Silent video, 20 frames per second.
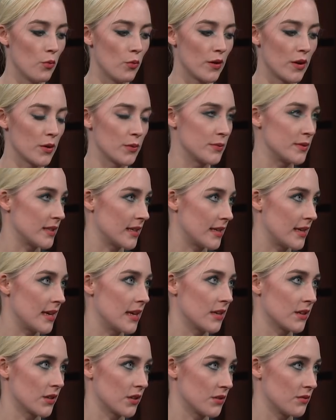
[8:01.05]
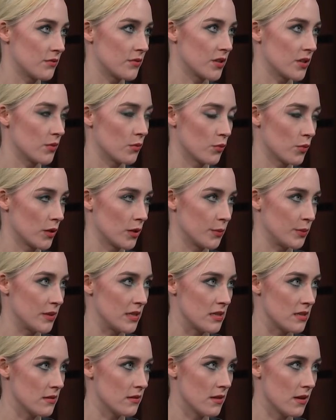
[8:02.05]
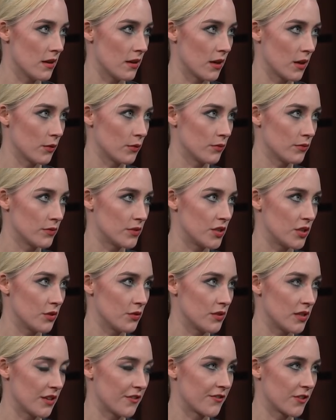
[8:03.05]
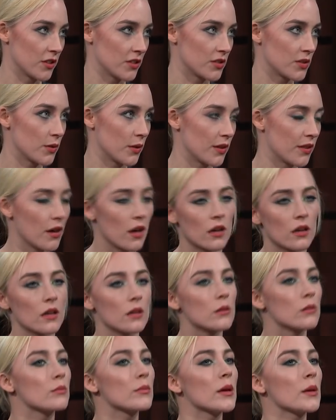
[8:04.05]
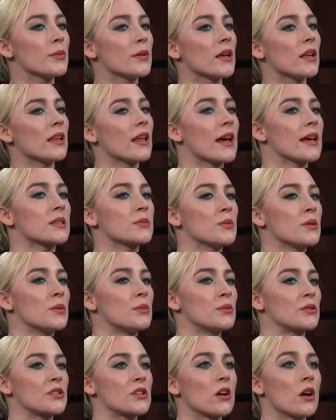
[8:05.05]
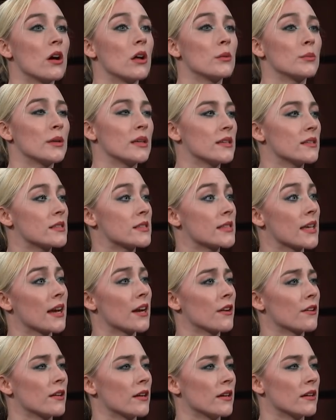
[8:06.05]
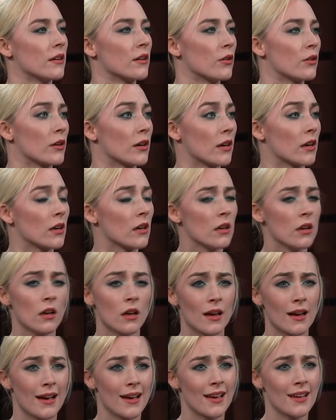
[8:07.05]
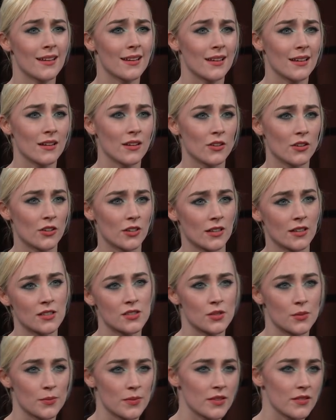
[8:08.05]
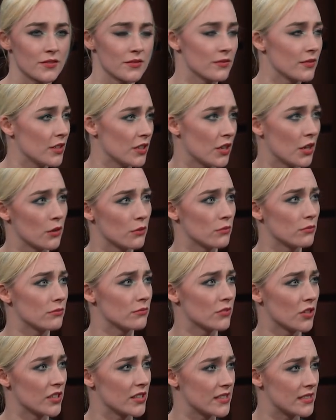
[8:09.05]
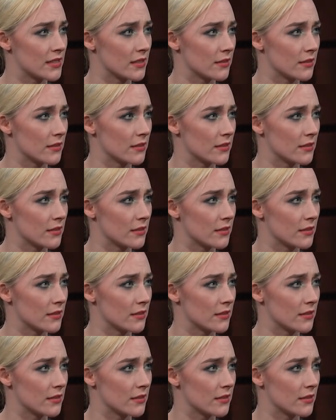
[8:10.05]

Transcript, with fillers: When I was a kid, I didn't want to be, you know, too different. So I thought, like, well, maybe I'll ask people to call me Sarah or Hannah or something, you know, nice